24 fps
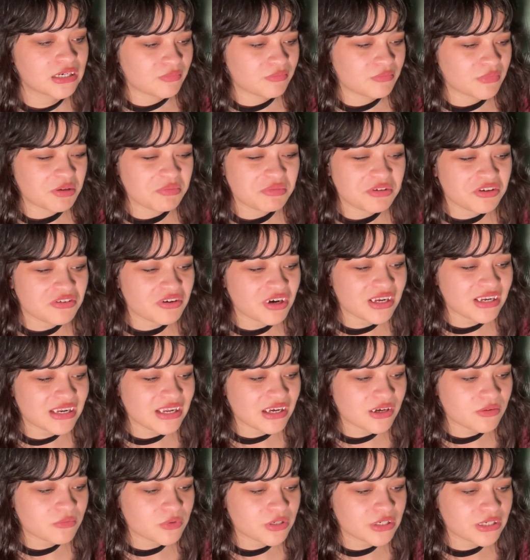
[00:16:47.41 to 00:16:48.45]
Maybe great
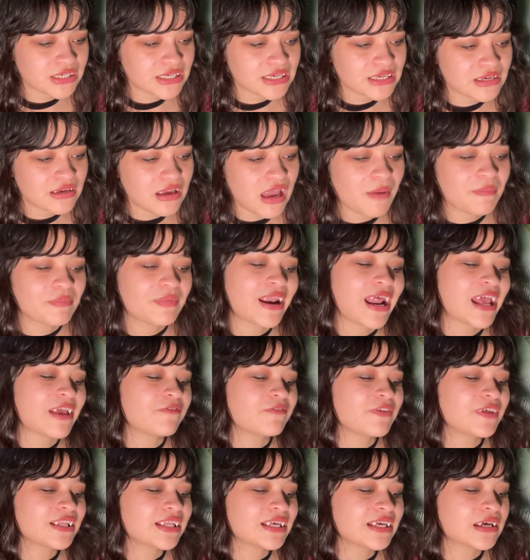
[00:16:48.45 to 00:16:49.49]
networking, but I
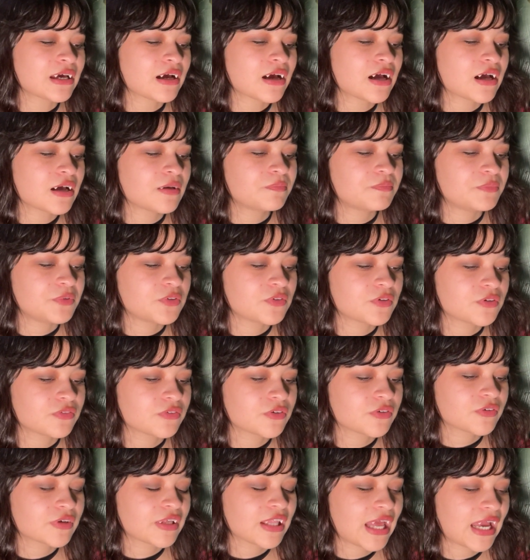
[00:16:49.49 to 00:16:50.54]
feel like a
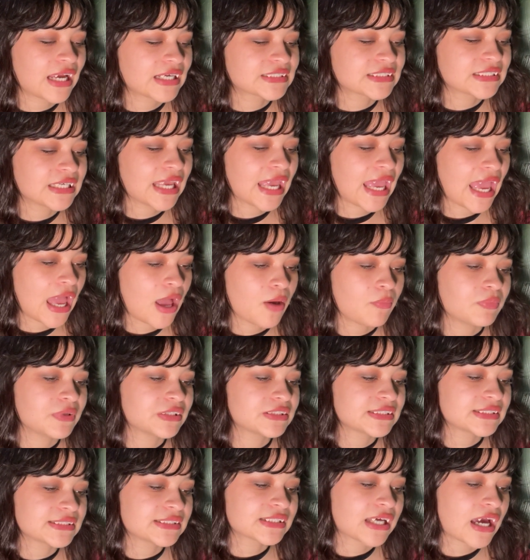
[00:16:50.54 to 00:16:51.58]
beautiful, relaxing
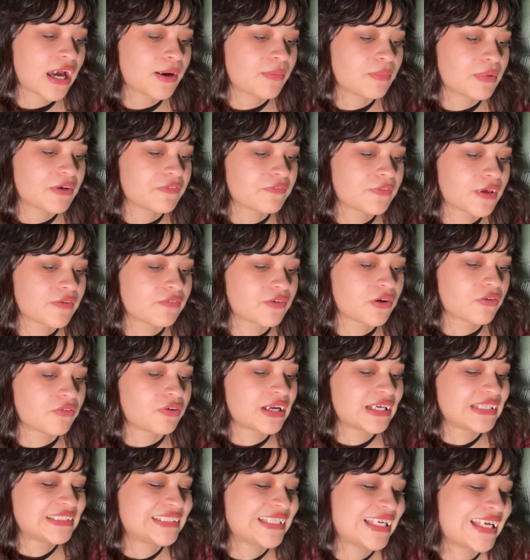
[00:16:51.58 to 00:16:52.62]
campus is kind of my favorite
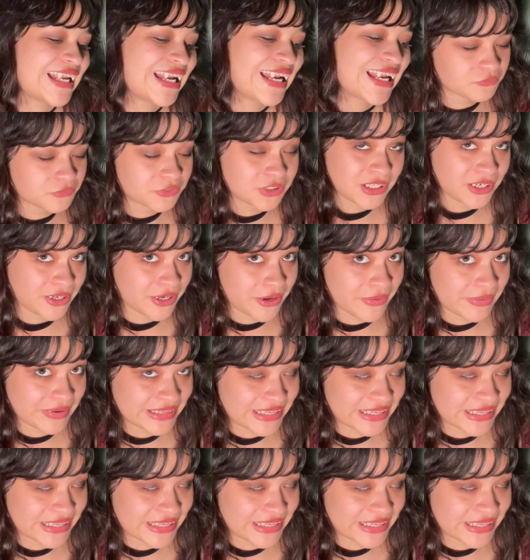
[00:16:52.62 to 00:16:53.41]
reason. We're gonna go with